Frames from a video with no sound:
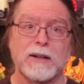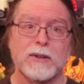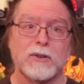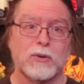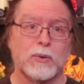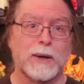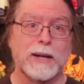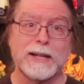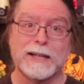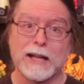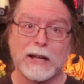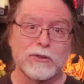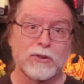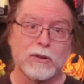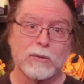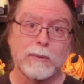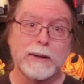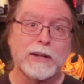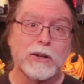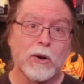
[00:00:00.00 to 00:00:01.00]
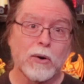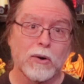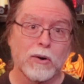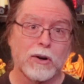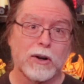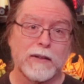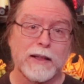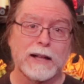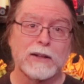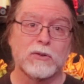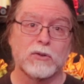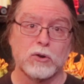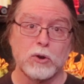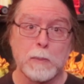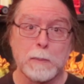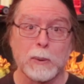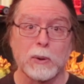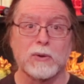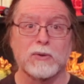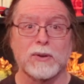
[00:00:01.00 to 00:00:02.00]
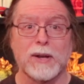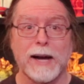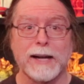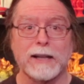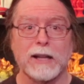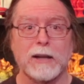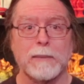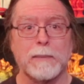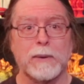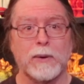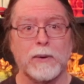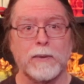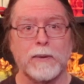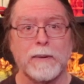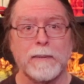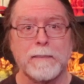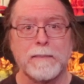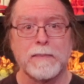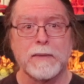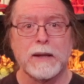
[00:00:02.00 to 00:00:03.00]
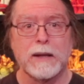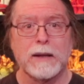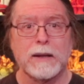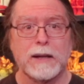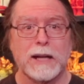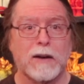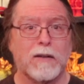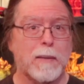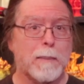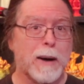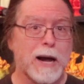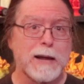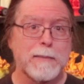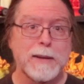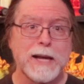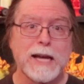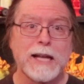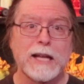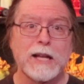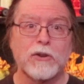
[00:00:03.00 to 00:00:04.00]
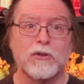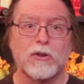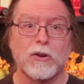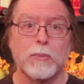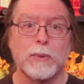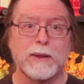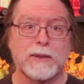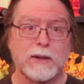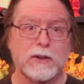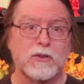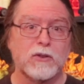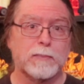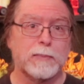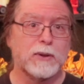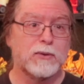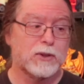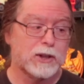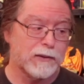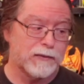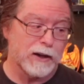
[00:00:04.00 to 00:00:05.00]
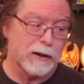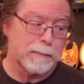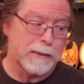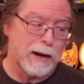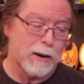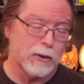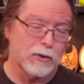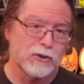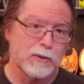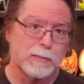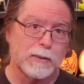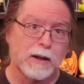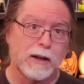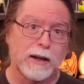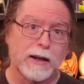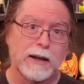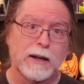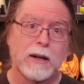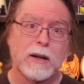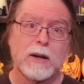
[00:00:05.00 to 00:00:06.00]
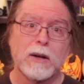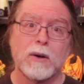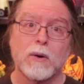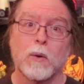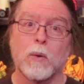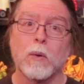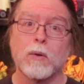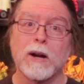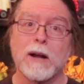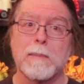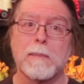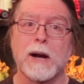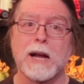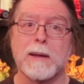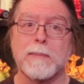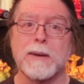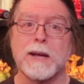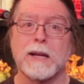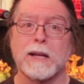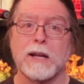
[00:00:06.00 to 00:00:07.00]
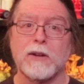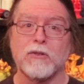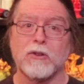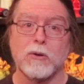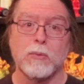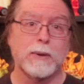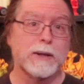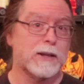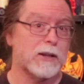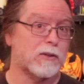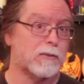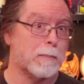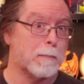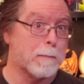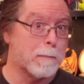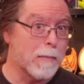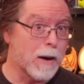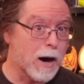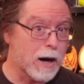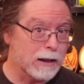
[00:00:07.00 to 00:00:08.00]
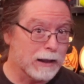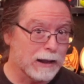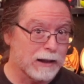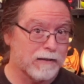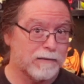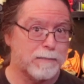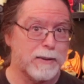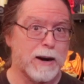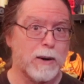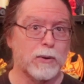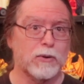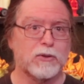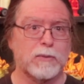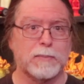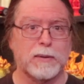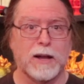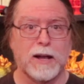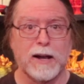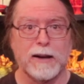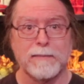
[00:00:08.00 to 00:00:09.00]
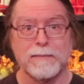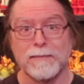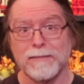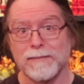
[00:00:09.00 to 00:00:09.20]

so it doesn't return to that super silent mode. Now it might be an issue with this specific power supply, or it might be an issue with this model of power supply.